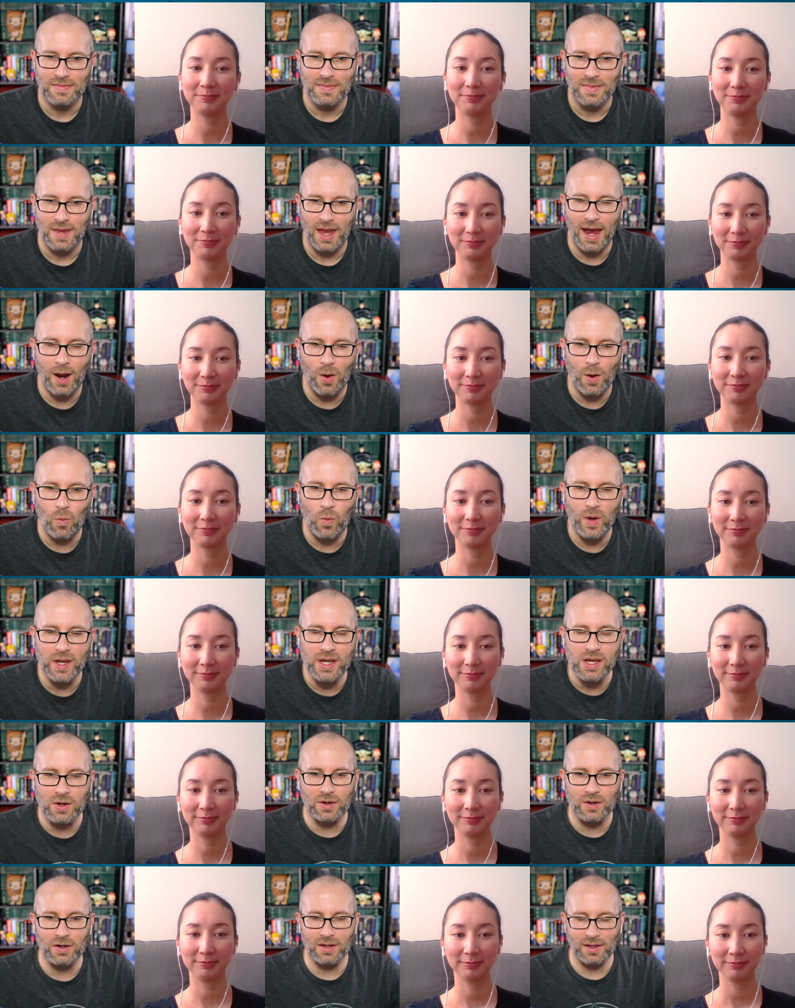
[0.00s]
Speaker 1: How, when
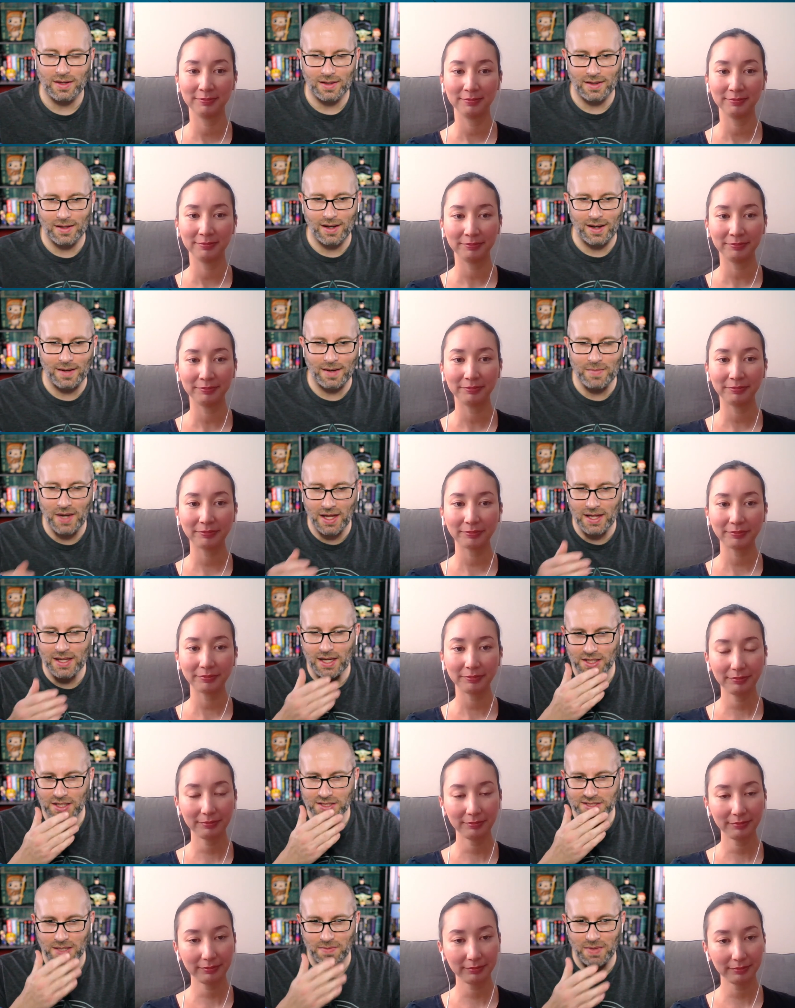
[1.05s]
you're, I mean, I like how
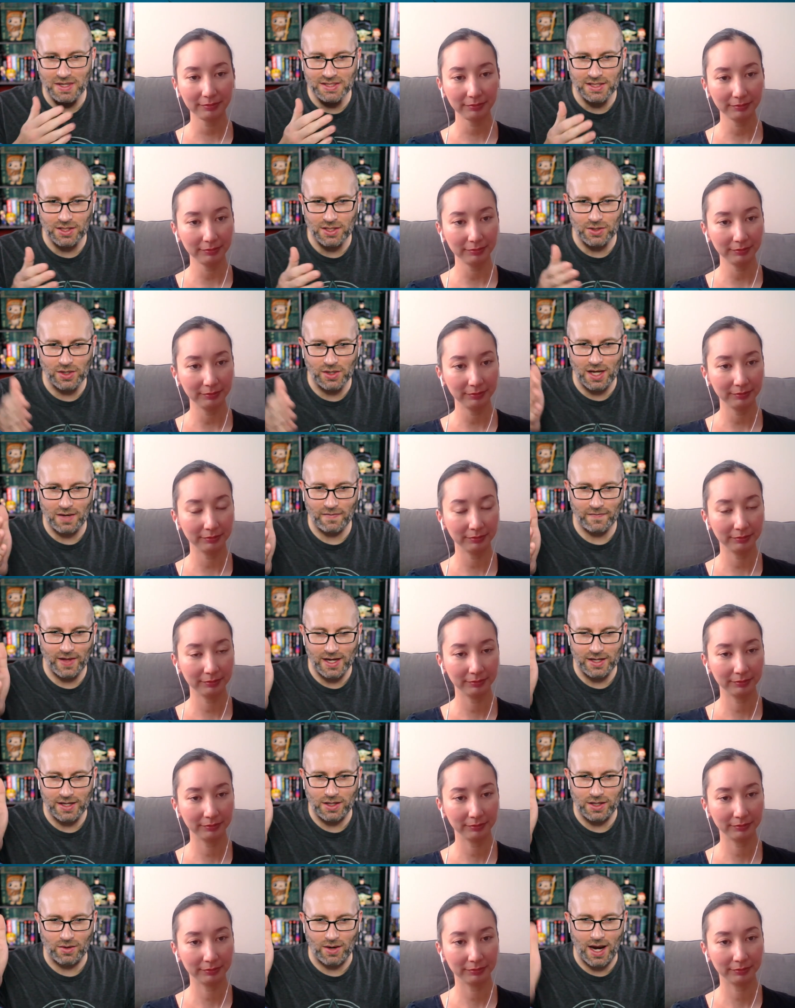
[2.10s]
you're saying basically you're kind of
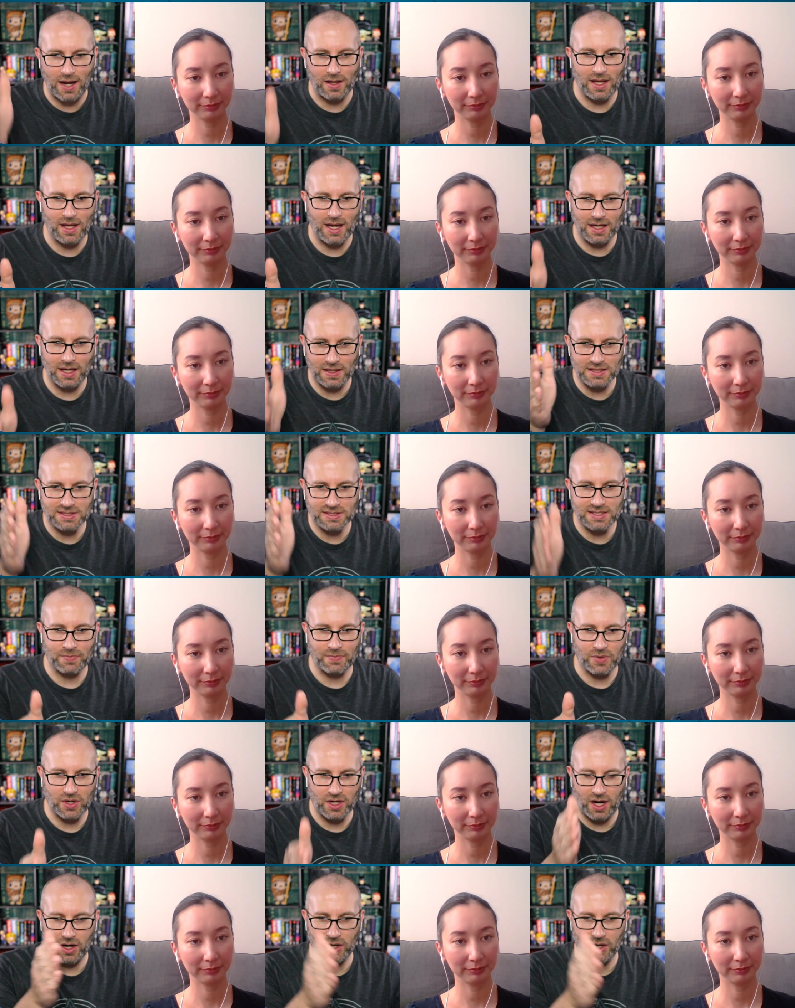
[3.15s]
like, you're outlining the
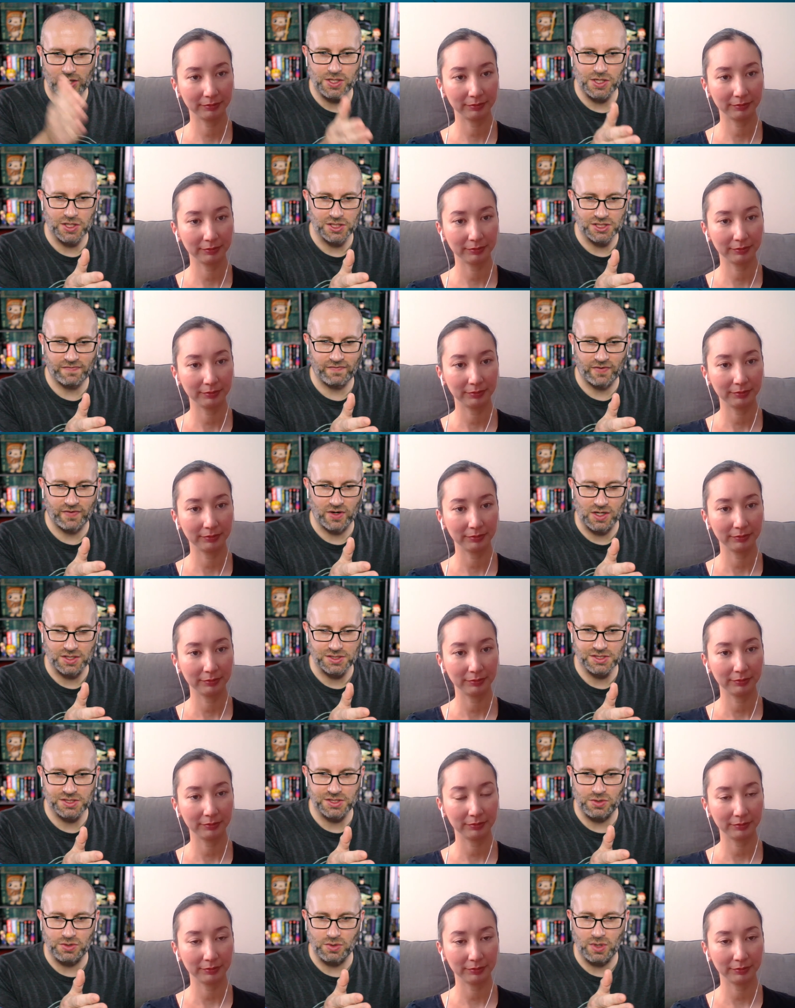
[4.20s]
separate characters
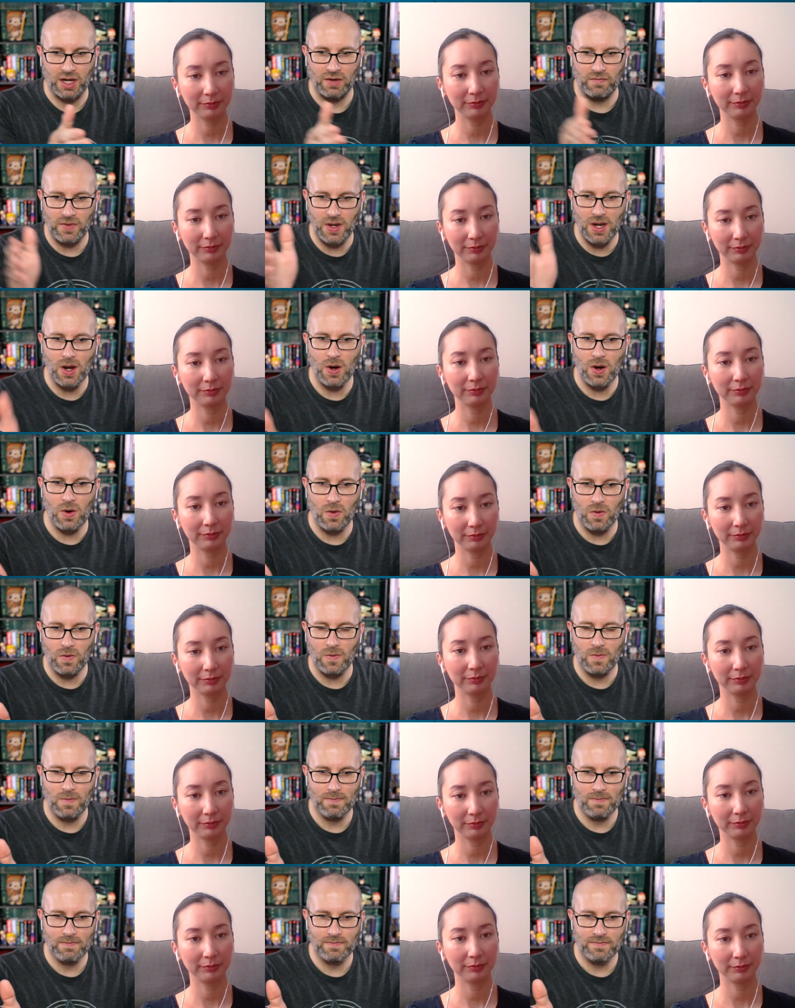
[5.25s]
first, so you kind of know
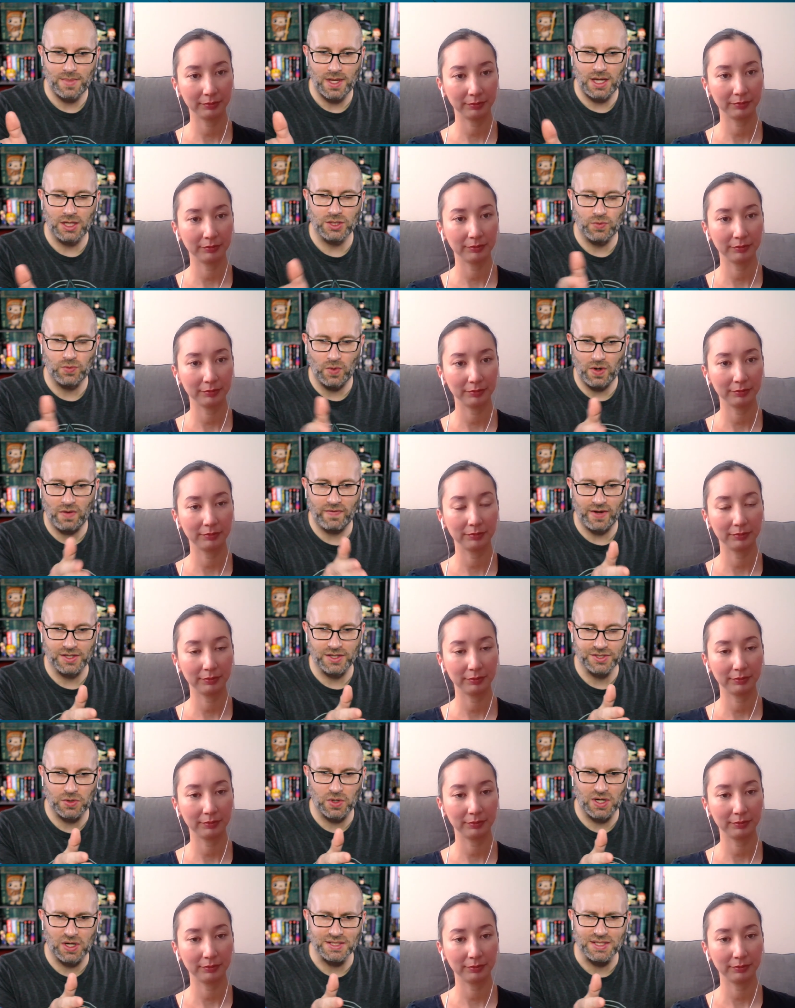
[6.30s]
each one of their
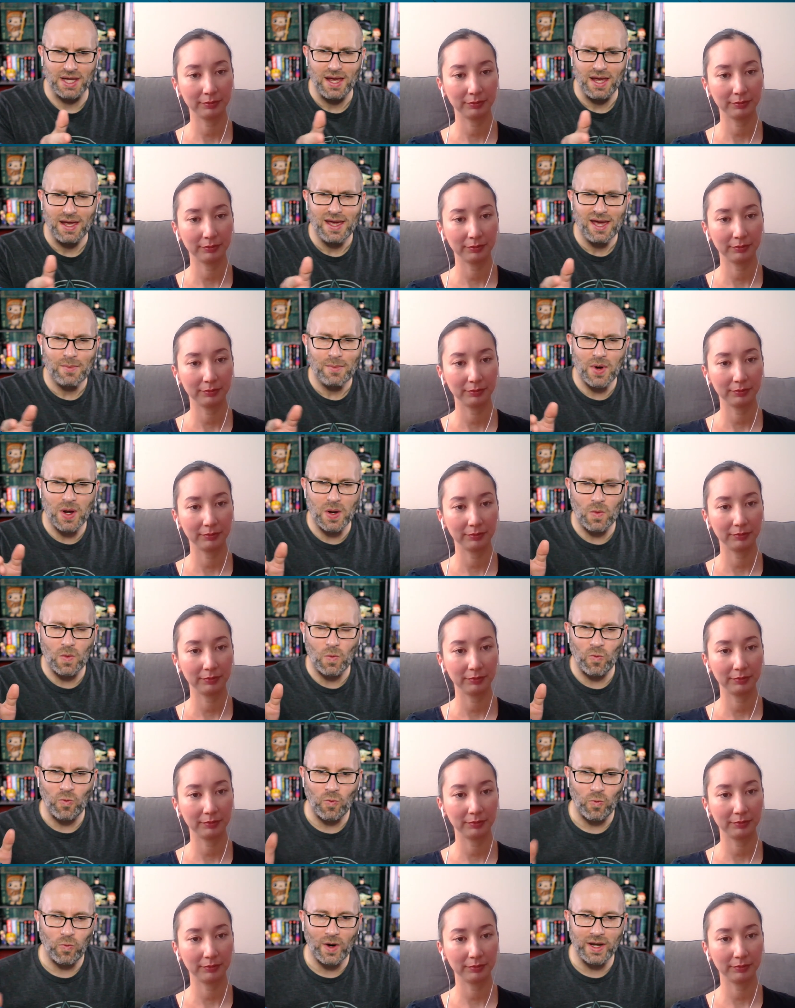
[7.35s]
stories. But
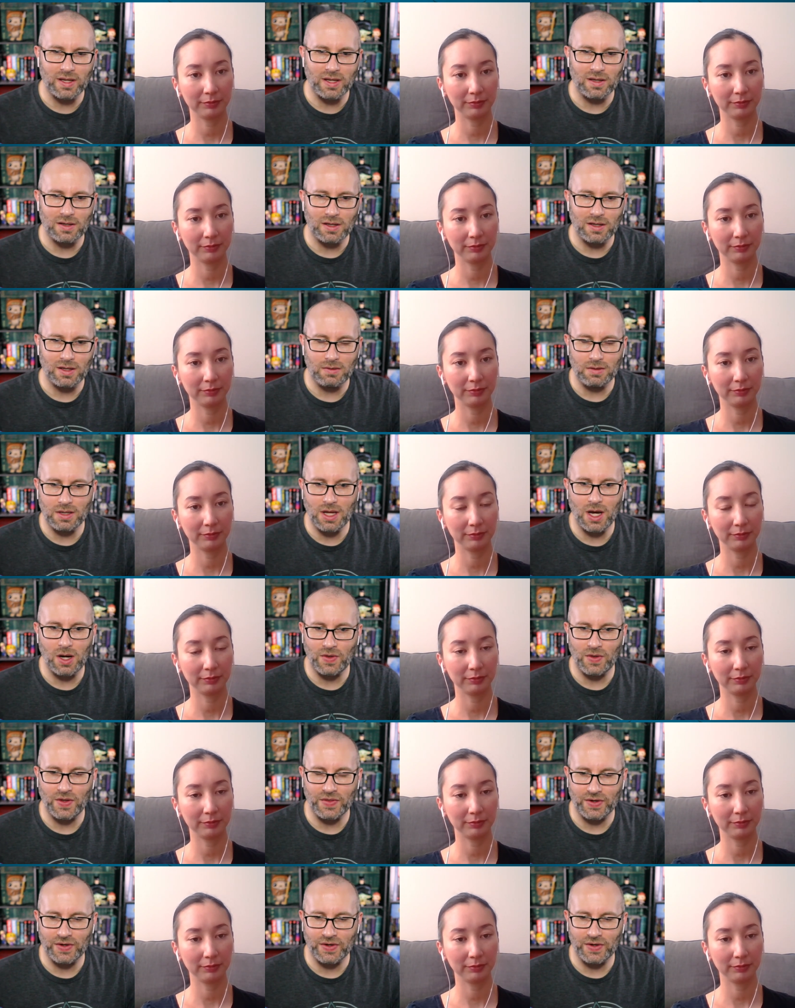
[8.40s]
when you know that